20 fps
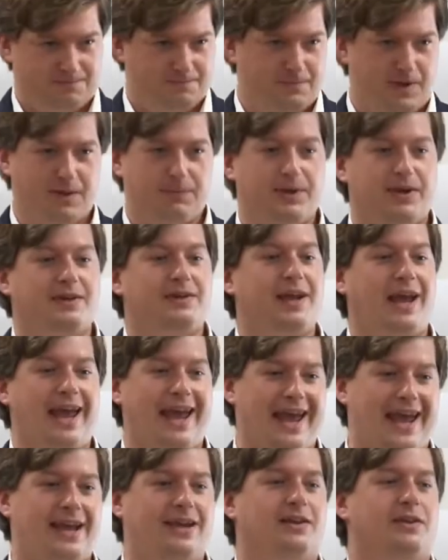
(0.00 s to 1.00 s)
maybe
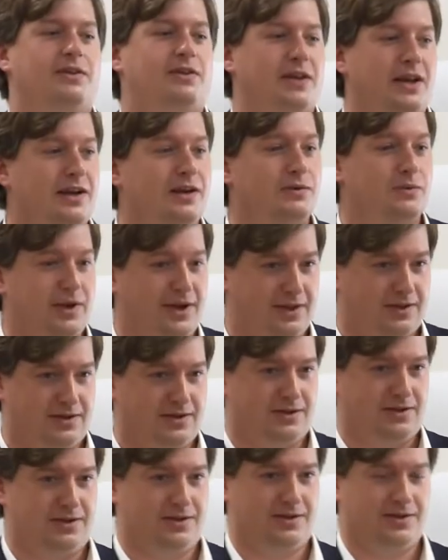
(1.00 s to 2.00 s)
10 Senate
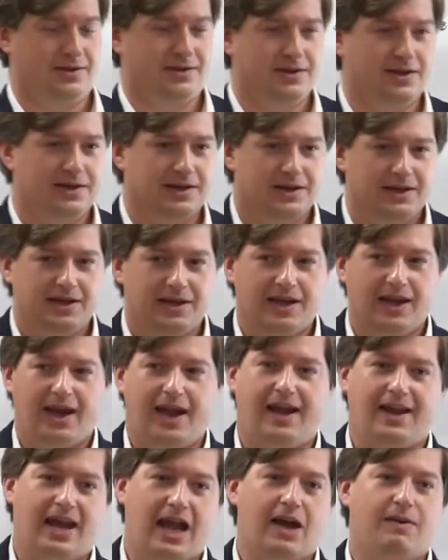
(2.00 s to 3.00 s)
races
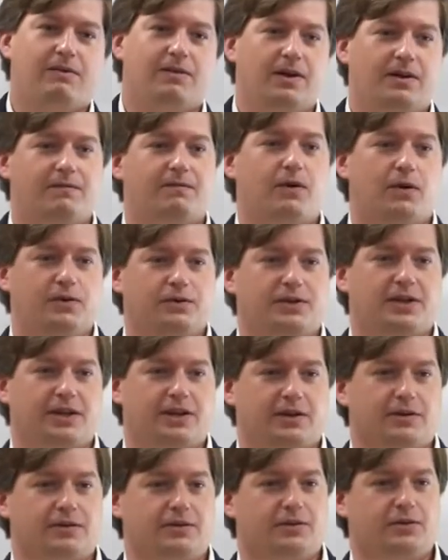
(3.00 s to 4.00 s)
and have enough
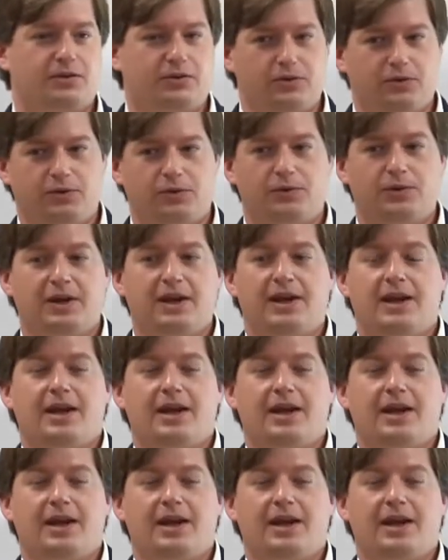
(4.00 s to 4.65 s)
volunteers to